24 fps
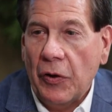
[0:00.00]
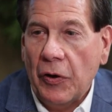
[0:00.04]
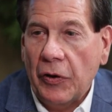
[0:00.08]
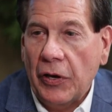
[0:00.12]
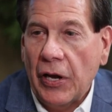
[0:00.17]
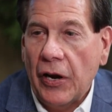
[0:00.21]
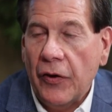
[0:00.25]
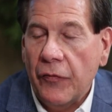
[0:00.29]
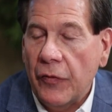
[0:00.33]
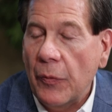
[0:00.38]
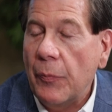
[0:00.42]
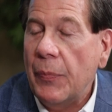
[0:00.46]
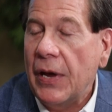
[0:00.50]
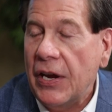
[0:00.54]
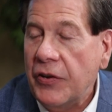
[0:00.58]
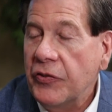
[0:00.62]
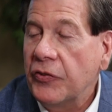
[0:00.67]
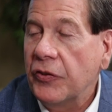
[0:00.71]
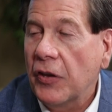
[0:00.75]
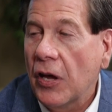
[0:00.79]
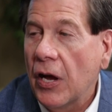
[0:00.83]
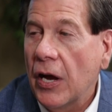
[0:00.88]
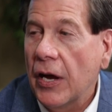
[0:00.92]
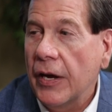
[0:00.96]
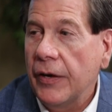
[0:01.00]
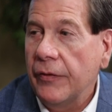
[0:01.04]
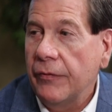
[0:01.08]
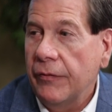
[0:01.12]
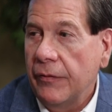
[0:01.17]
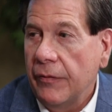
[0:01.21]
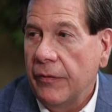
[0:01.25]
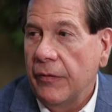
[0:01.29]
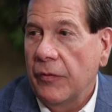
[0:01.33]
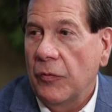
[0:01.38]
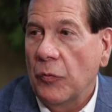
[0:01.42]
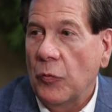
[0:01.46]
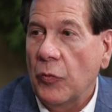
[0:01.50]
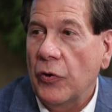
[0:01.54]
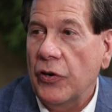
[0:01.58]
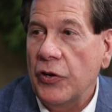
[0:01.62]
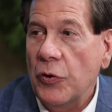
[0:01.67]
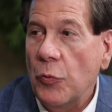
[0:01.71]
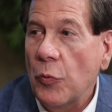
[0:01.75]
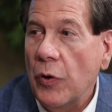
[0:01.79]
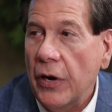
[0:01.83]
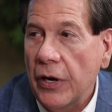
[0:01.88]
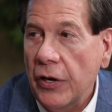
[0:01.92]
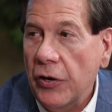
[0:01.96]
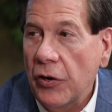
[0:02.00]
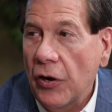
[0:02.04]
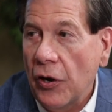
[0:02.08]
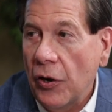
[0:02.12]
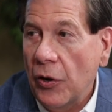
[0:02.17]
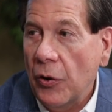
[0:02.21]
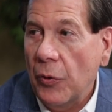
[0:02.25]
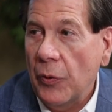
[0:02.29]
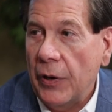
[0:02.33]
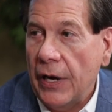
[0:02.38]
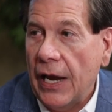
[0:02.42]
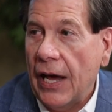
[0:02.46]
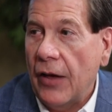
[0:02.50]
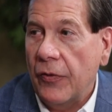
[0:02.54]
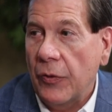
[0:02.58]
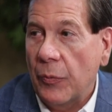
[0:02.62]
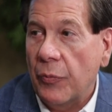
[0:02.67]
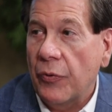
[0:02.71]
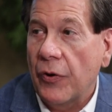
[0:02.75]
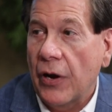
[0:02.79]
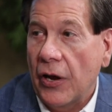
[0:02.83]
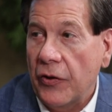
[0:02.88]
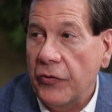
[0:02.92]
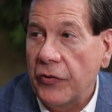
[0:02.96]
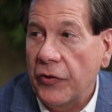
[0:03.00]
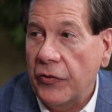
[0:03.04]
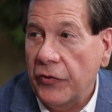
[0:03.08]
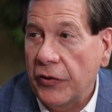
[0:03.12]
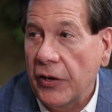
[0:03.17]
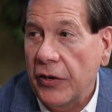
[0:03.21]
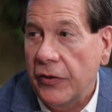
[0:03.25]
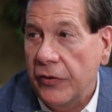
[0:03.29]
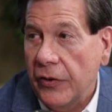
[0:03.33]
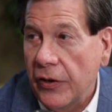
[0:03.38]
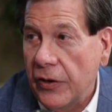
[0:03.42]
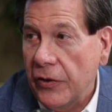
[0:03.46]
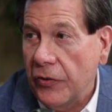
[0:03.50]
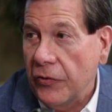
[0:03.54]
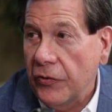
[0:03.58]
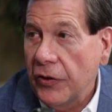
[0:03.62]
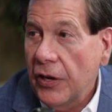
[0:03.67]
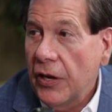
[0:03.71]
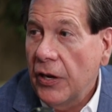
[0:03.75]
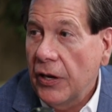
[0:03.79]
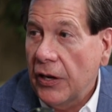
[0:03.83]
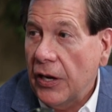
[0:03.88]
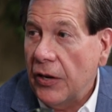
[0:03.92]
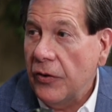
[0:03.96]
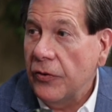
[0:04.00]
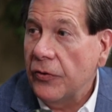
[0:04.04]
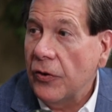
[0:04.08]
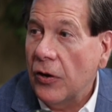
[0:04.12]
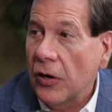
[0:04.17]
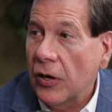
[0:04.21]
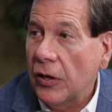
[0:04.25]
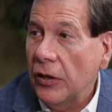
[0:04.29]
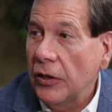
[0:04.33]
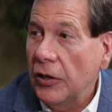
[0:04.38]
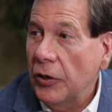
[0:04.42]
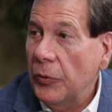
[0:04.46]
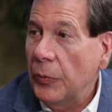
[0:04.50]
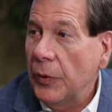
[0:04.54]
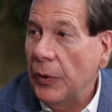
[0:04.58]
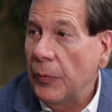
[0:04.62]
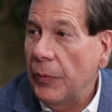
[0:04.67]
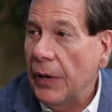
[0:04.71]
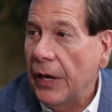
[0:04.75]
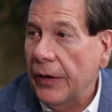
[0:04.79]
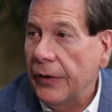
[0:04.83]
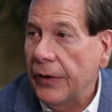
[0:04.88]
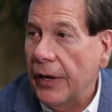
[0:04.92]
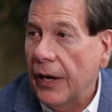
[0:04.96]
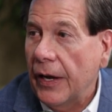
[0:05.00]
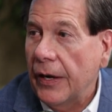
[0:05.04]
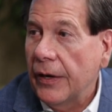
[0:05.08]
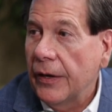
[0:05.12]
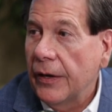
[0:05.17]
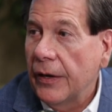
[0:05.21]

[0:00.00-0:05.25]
kind of a baseline, where you want to go and how the process continues. Can you talk a little bit about that?